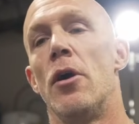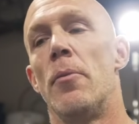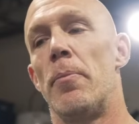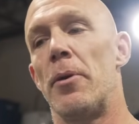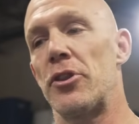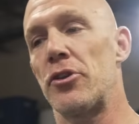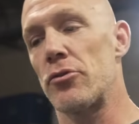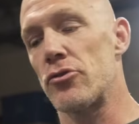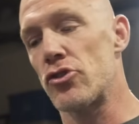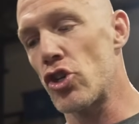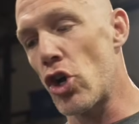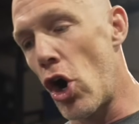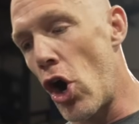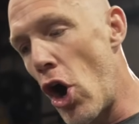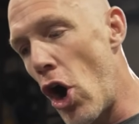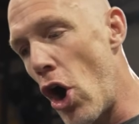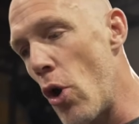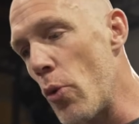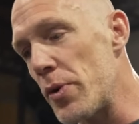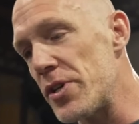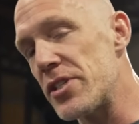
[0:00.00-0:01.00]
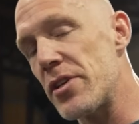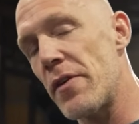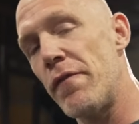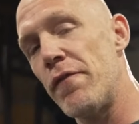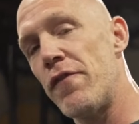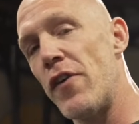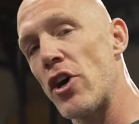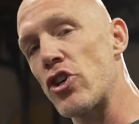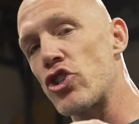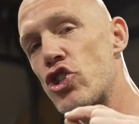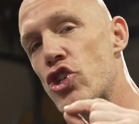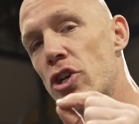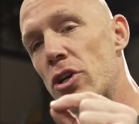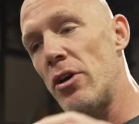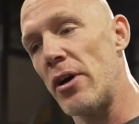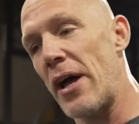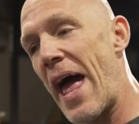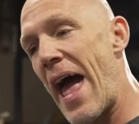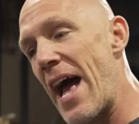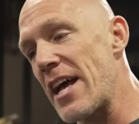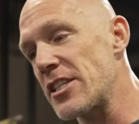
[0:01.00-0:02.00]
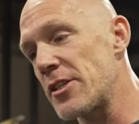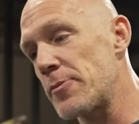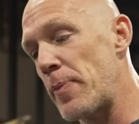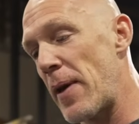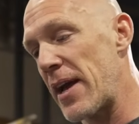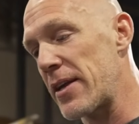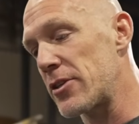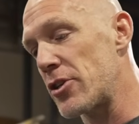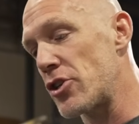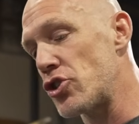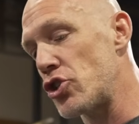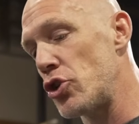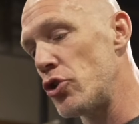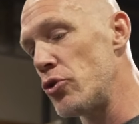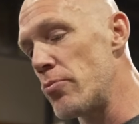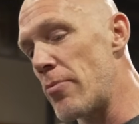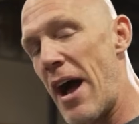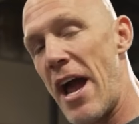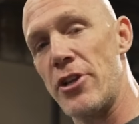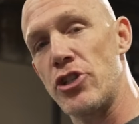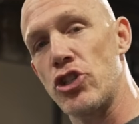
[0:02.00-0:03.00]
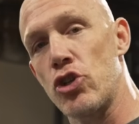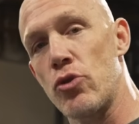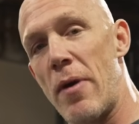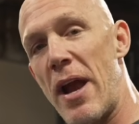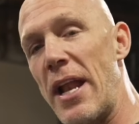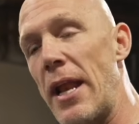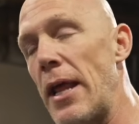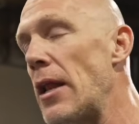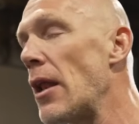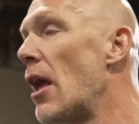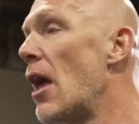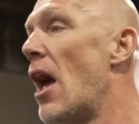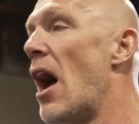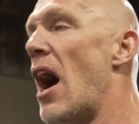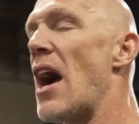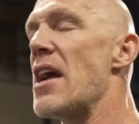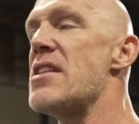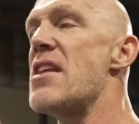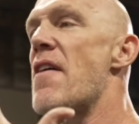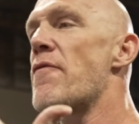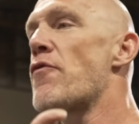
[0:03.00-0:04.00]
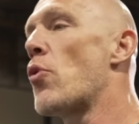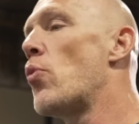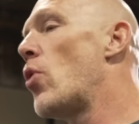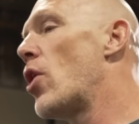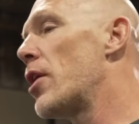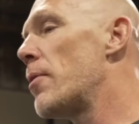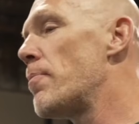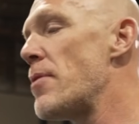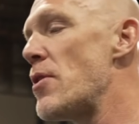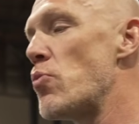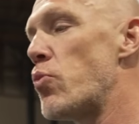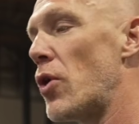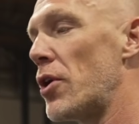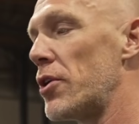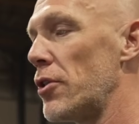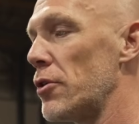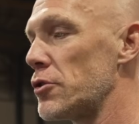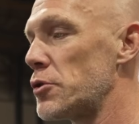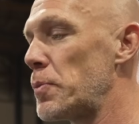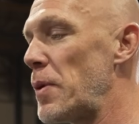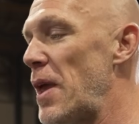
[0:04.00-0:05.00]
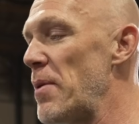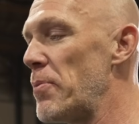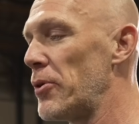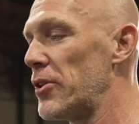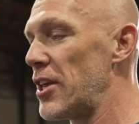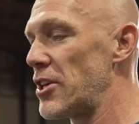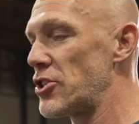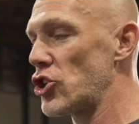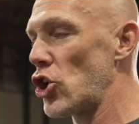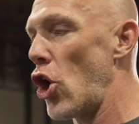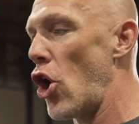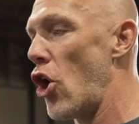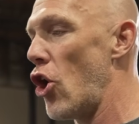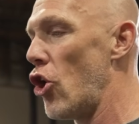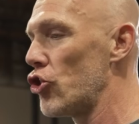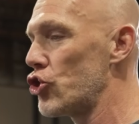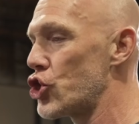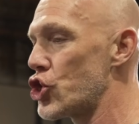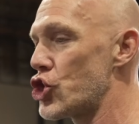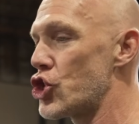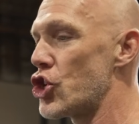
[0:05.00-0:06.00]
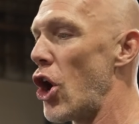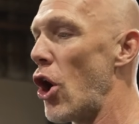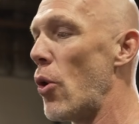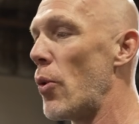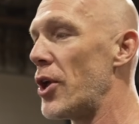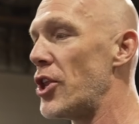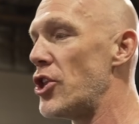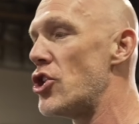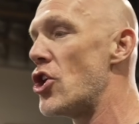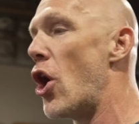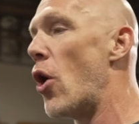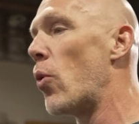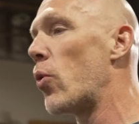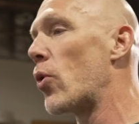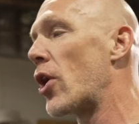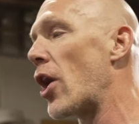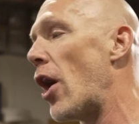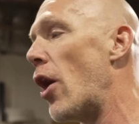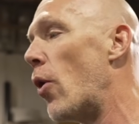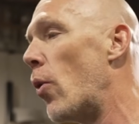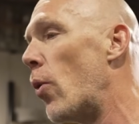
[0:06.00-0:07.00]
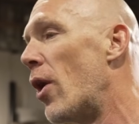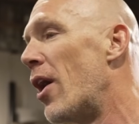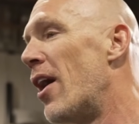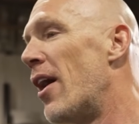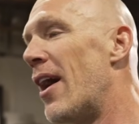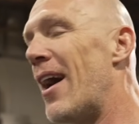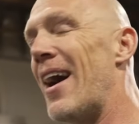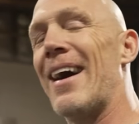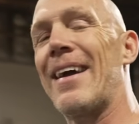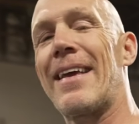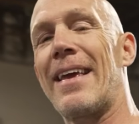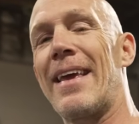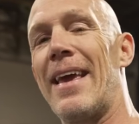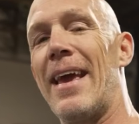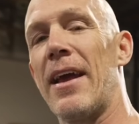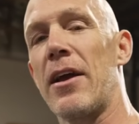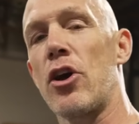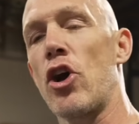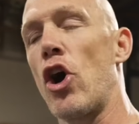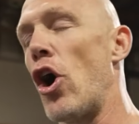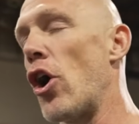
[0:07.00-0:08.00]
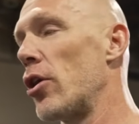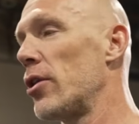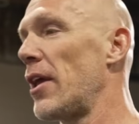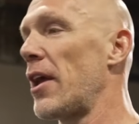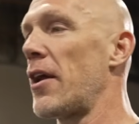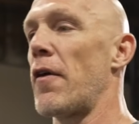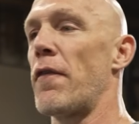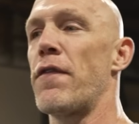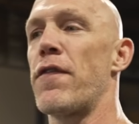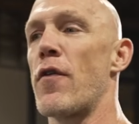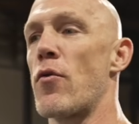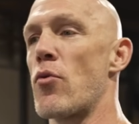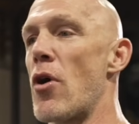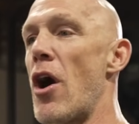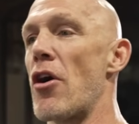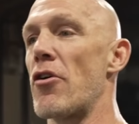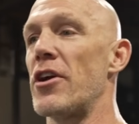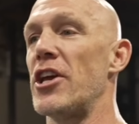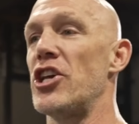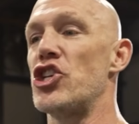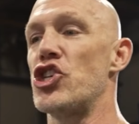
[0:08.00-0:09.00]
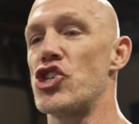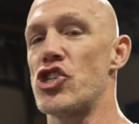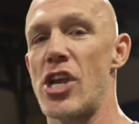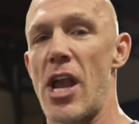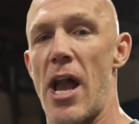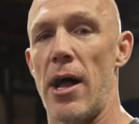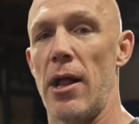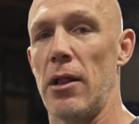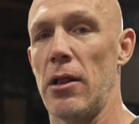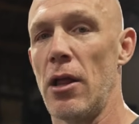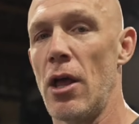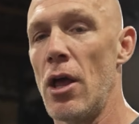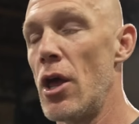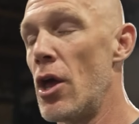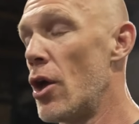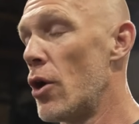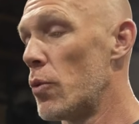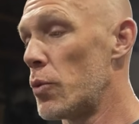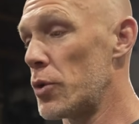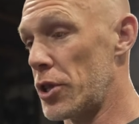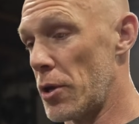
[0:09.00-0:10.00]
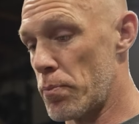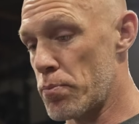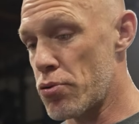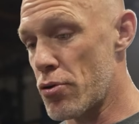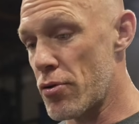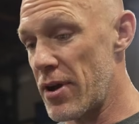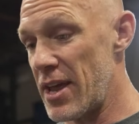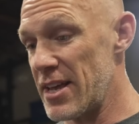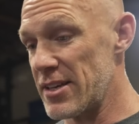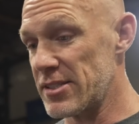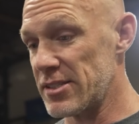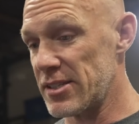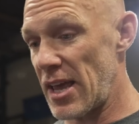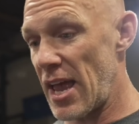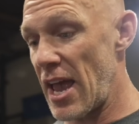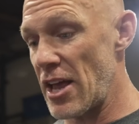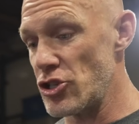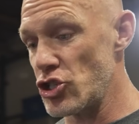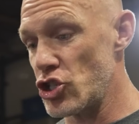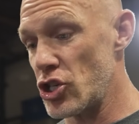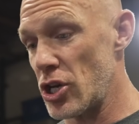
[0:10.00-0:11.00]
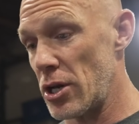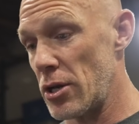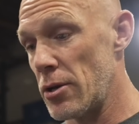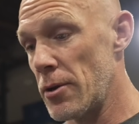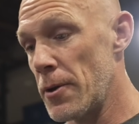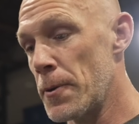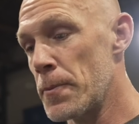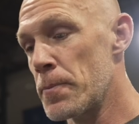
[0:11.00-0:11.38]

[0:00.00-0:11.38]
but there's always a functional aspect to my training. I never want to be one of those people that's all show and no go, a kit car, like a Ferrari shell with a Prius engine.